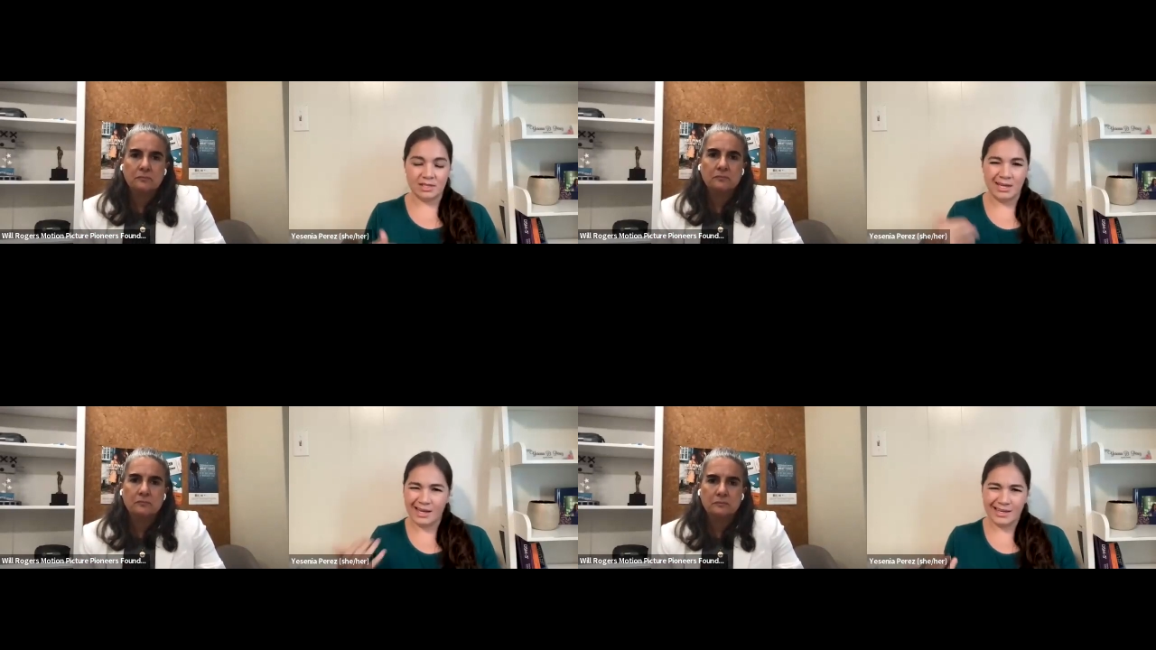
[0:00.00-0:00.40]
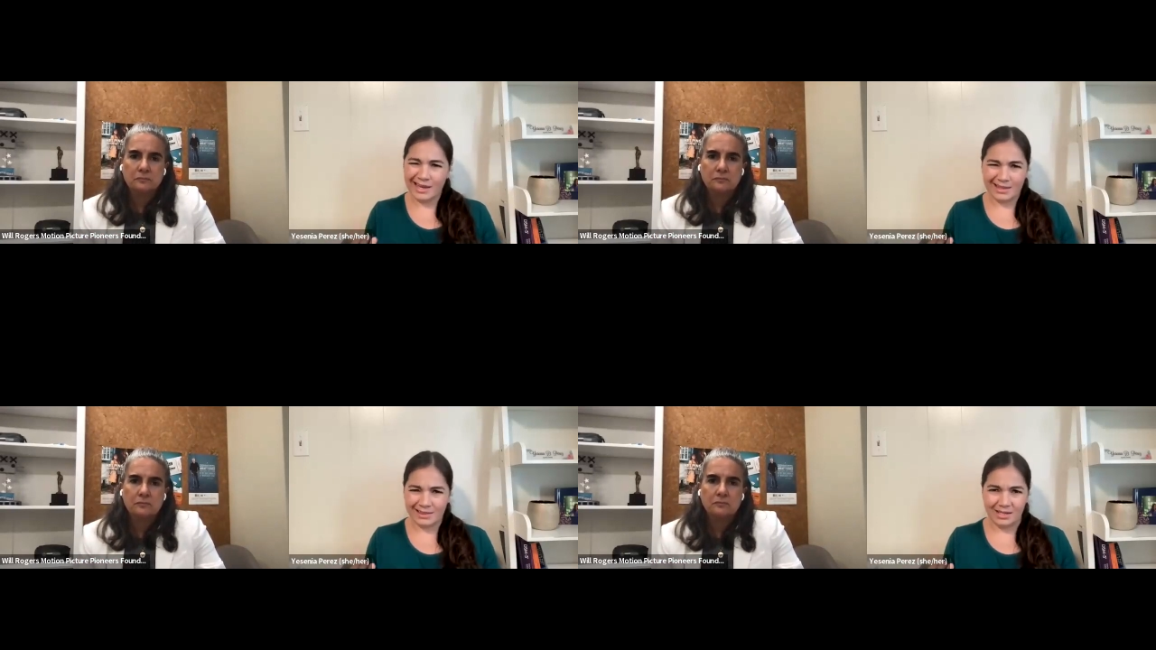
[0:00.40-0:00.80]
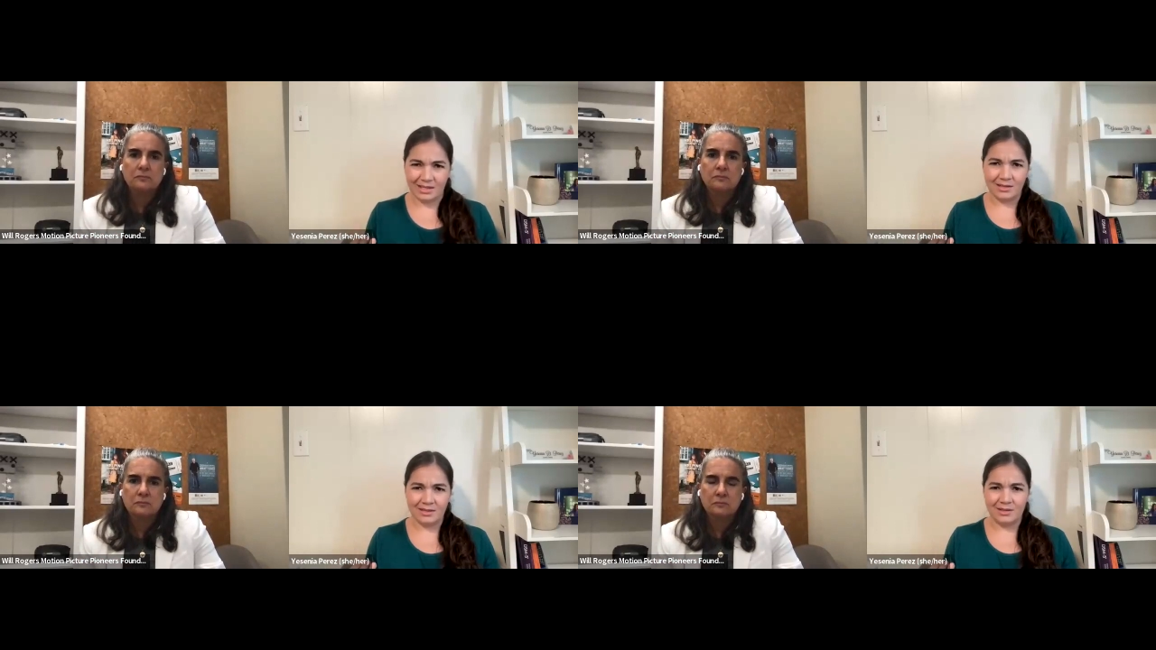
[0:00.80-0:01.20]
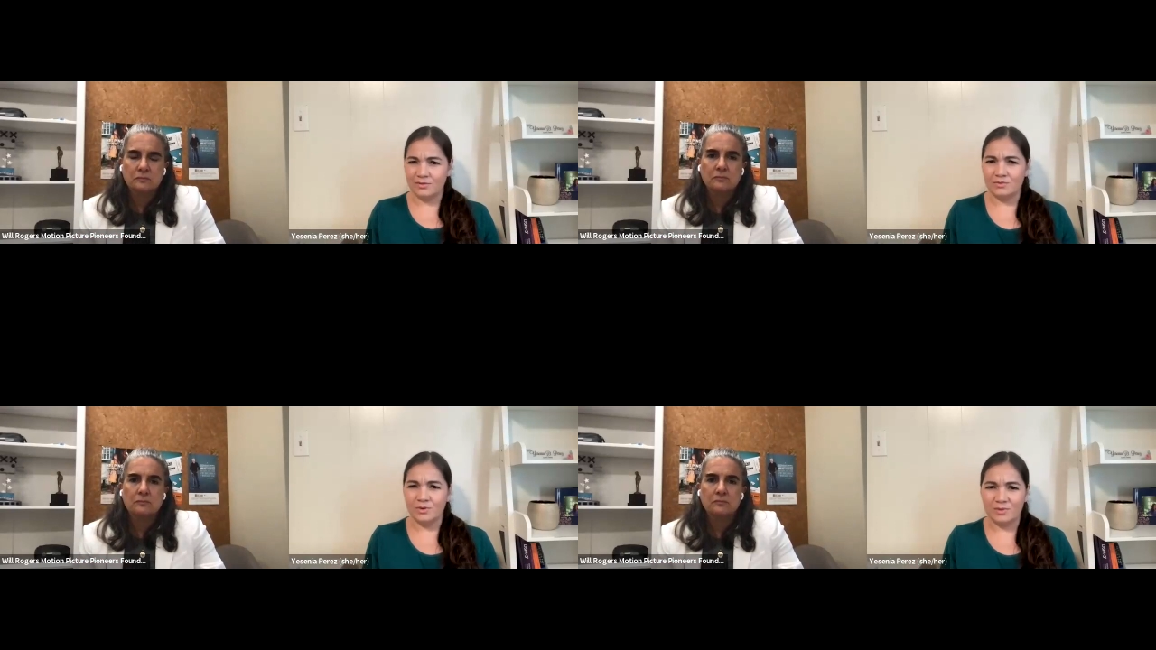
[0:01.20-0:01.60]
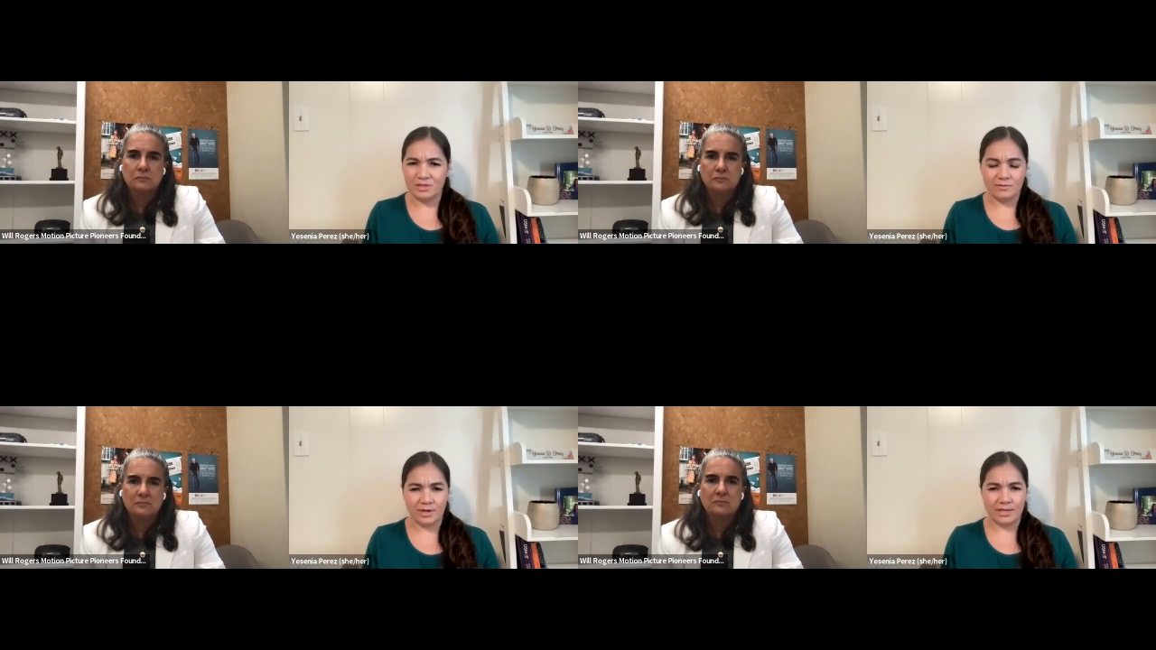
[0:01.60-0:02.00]
Speaker 1: Like I can't think in those
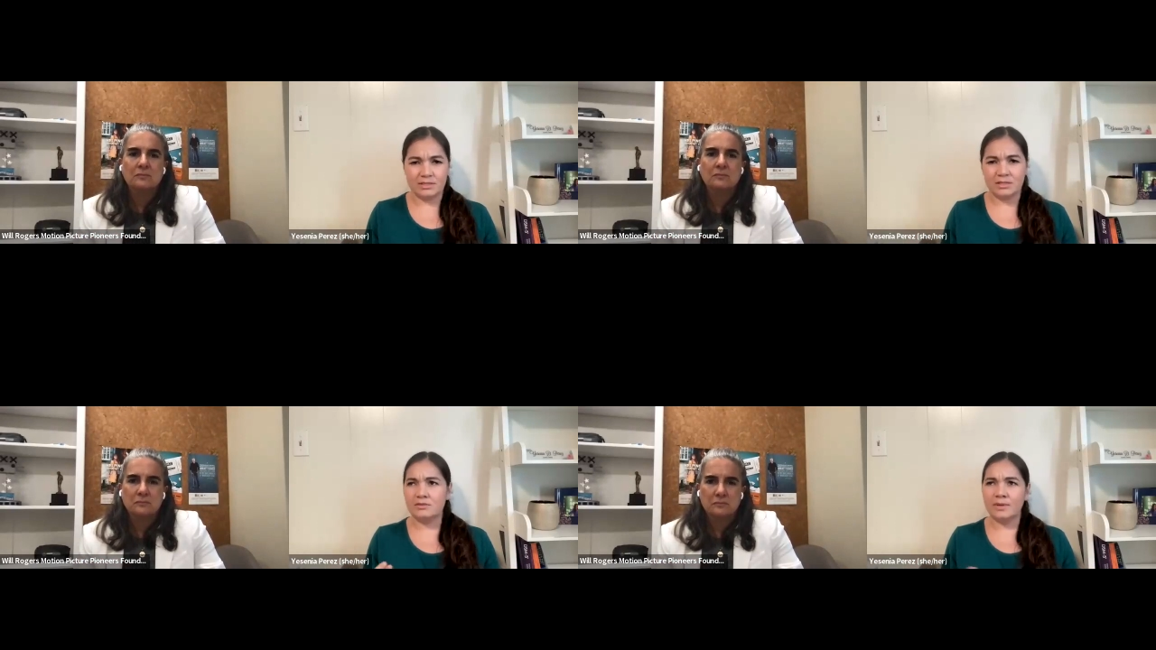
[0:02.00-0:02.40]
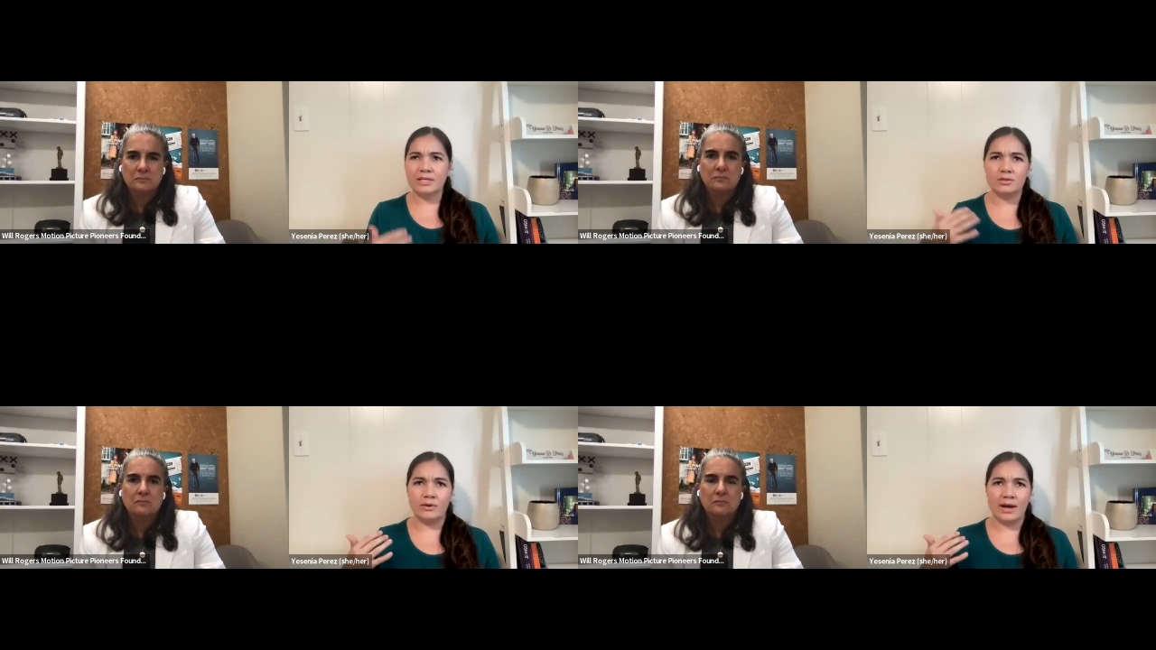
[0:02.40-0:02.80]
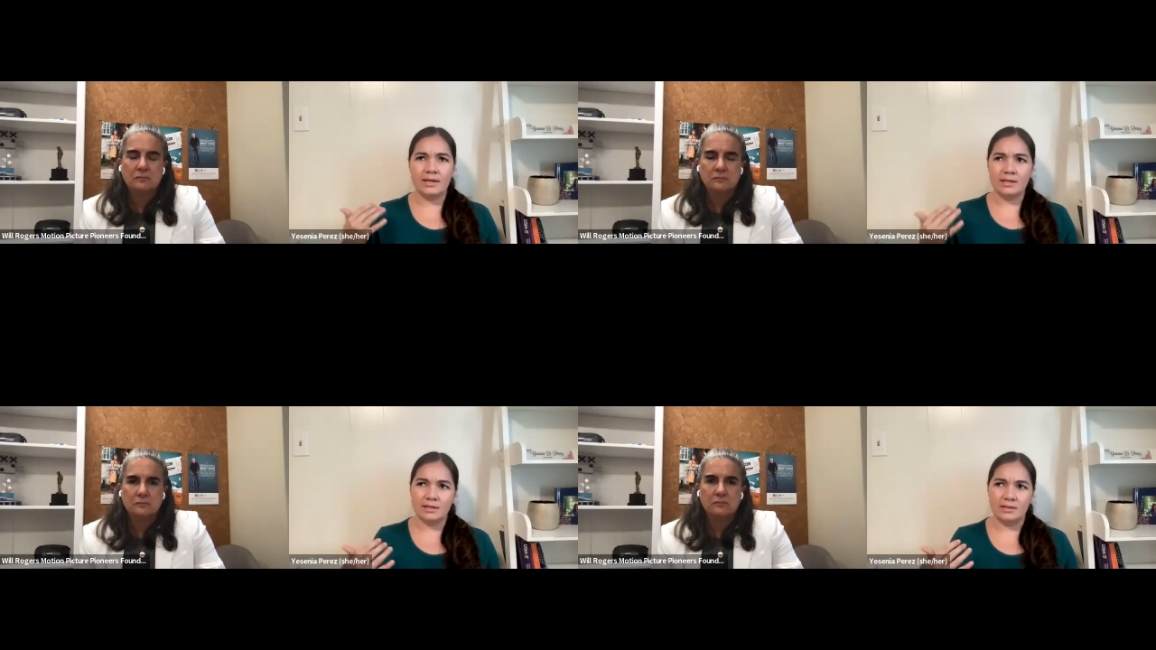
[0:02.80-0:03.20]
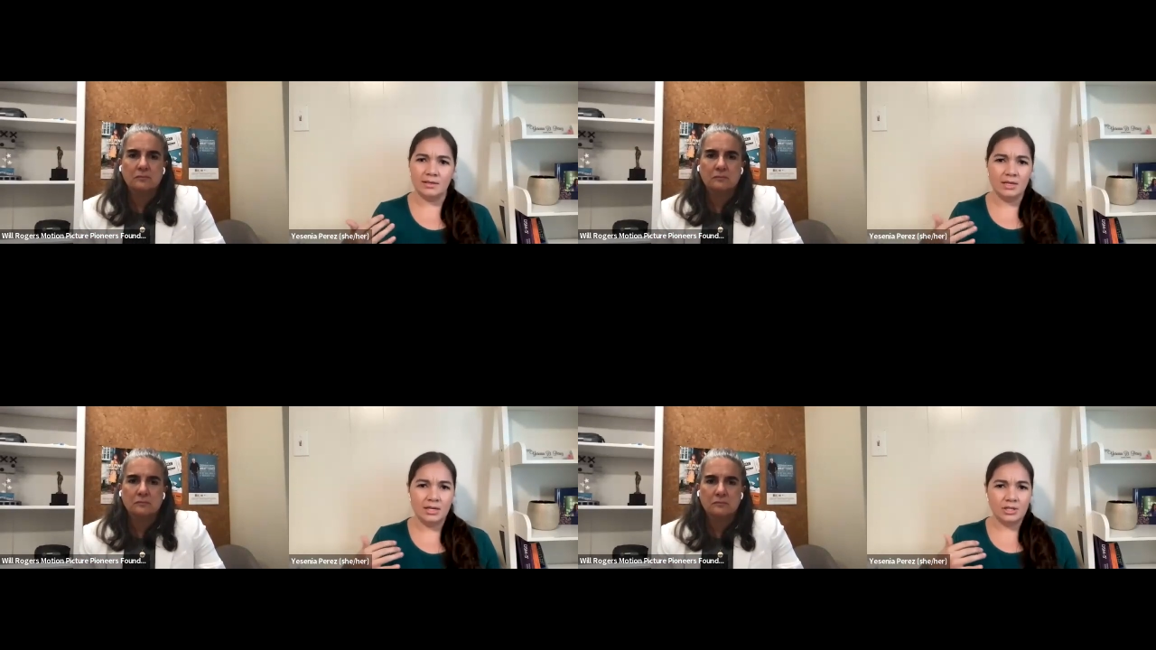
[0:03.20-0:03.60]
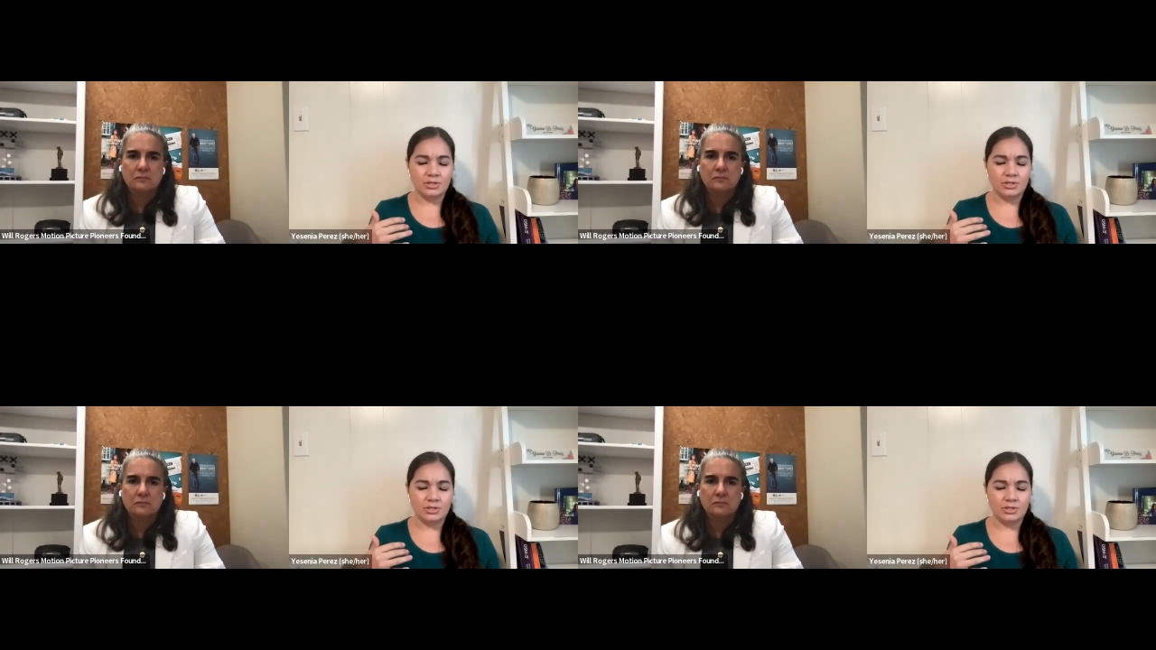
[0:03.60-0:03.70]
moments of crisis, right? So I can